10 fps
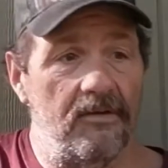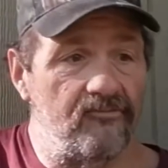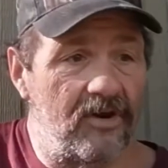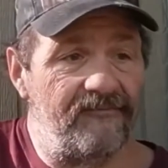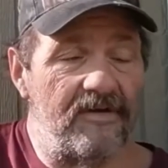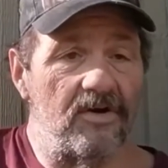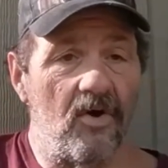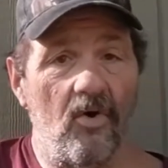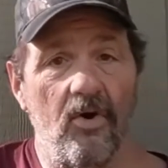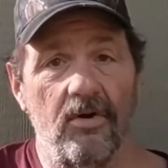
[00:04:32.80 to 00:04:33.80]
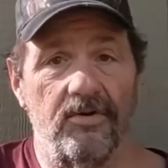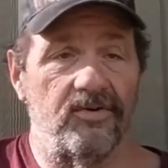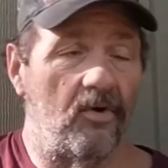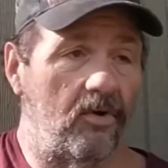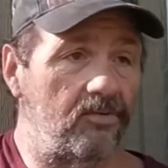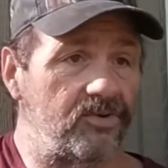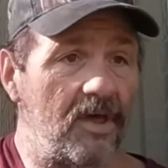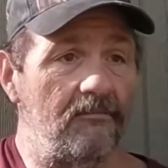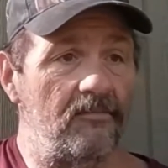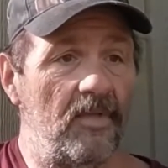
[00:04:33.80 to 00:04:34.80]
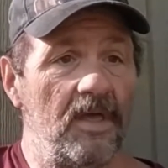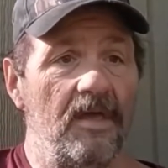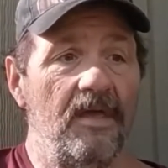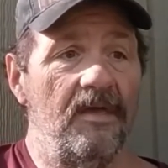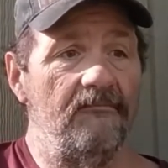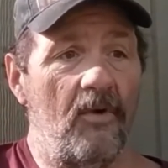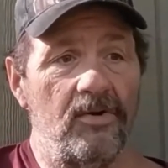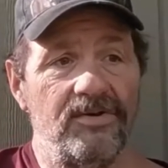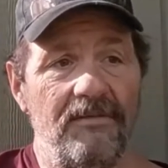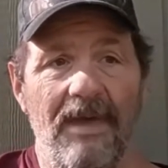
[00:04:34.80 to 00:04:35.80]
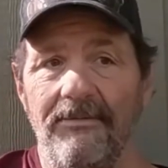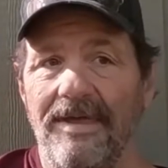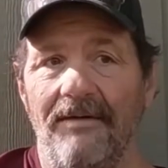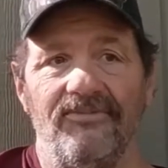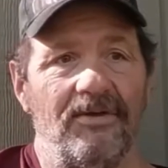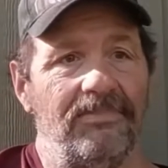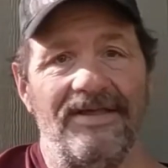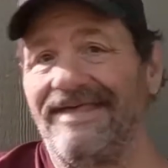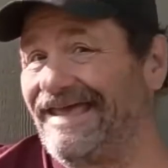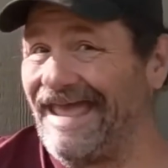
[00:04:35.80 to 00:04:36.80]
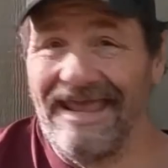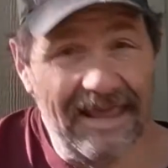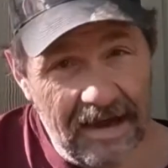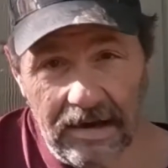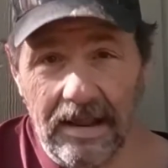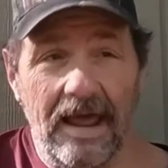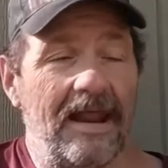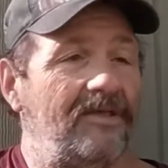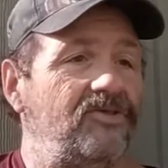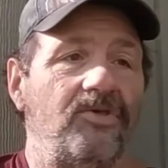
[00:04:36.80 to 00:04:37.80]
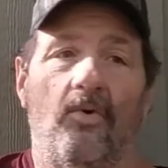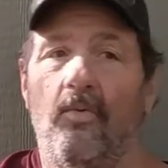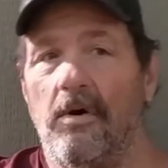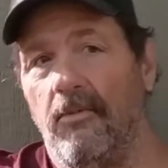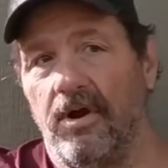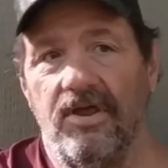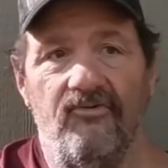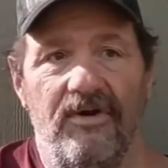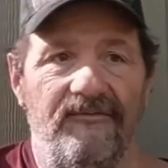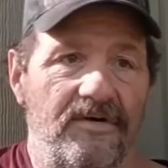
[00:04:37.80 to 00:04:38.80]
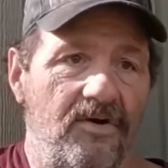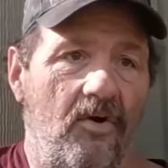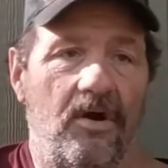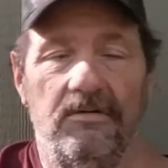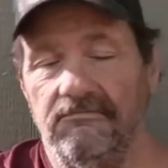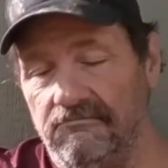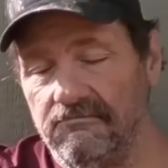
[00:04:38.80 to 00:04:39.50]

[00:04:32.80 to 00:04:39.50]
refill card or something, emergency, maybe I'm someplace I can't get online, I can just go to Walmart and get a refill card, and.